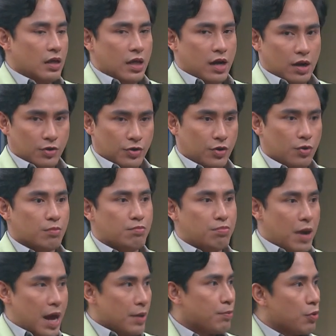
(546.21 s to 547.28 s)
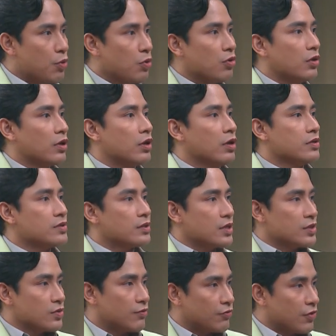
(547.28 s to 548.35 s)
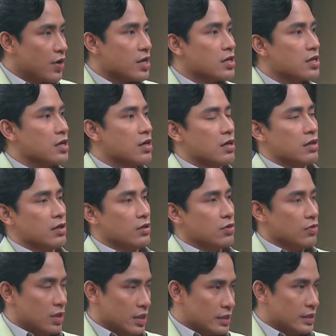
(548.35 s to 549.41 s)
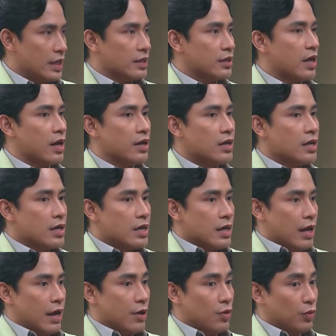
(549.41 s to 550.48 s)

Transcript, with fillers: I don't know, bipolar, schizophrenia, you know, things like that, and